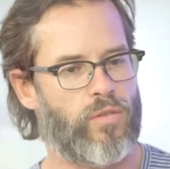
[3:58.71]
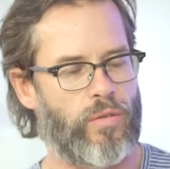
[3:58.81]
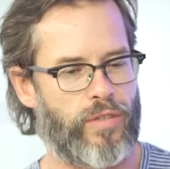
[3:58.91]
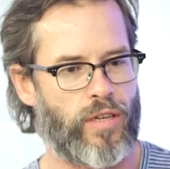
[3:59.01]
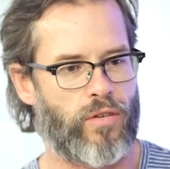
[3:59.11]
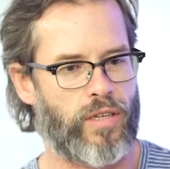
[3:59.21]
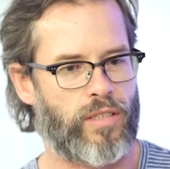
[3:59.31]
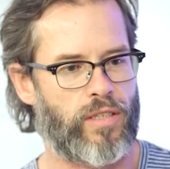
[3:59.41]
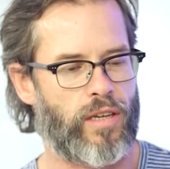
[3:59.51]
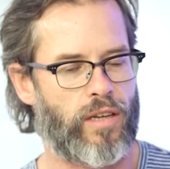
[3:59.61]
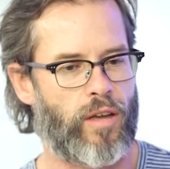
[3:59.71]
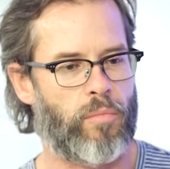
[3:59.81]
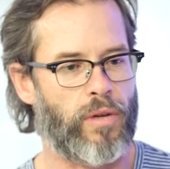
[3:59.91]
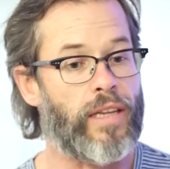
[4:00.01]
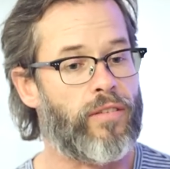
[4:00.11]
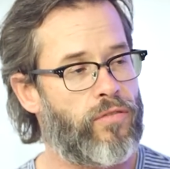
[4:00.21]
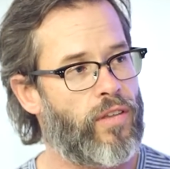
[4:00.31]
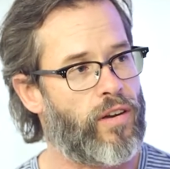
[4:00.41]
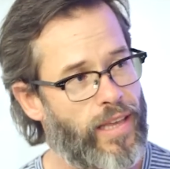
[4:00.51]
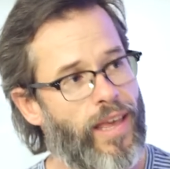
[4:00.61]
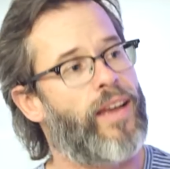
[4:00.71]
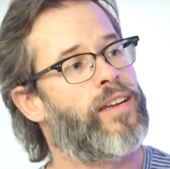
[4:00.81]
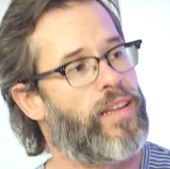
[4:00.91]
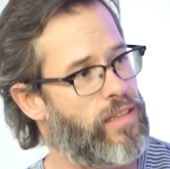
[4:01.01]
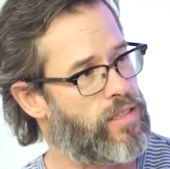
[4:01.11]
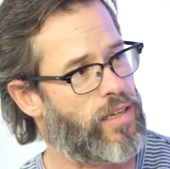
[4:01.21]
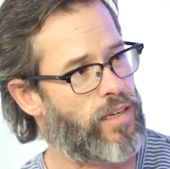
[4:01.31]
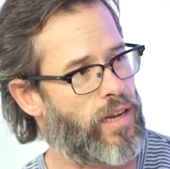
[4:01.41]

also a, a, belief that I can get into that